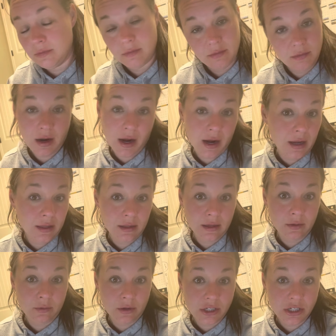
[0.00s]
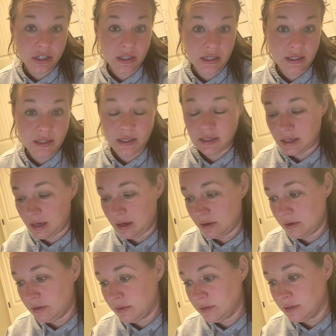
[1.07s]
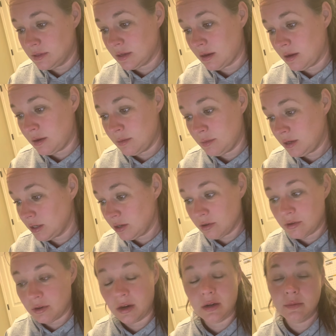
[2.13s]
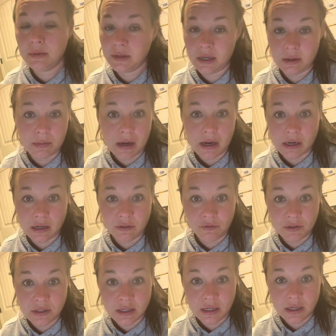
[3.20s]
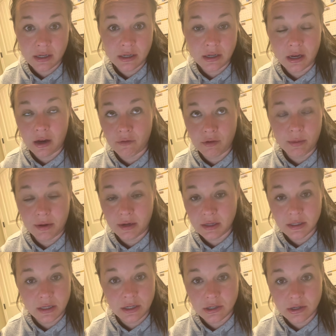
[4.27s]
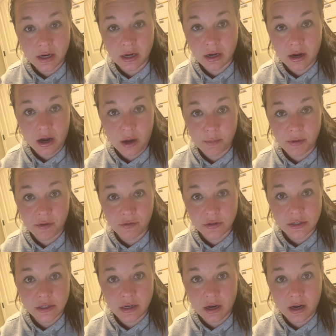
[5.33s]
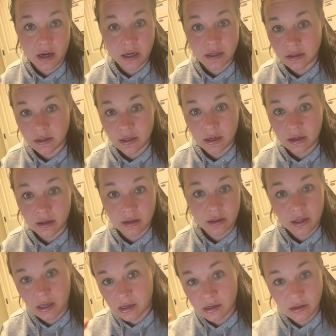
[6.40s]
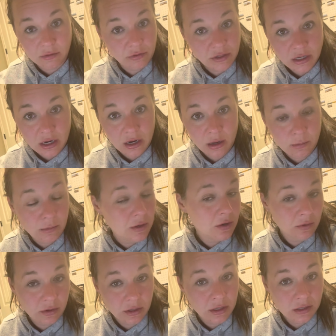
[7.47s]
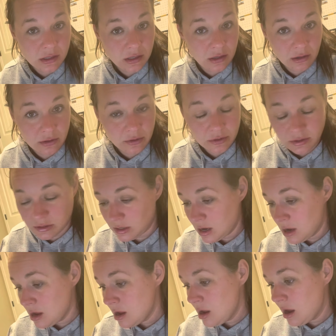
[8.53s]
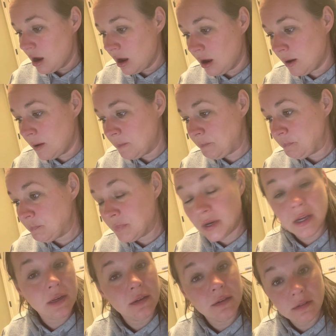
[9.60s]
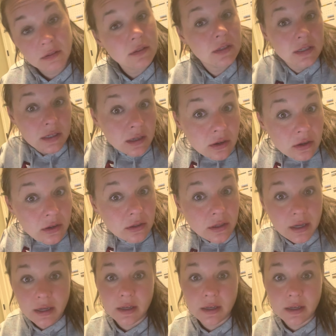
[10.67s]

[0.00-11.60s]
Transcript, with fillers: highly richly detailed, um, incredibly magnificent. Everybody's going to try to copy Versailles till like the end of time. No one gets close. Um, but still, like,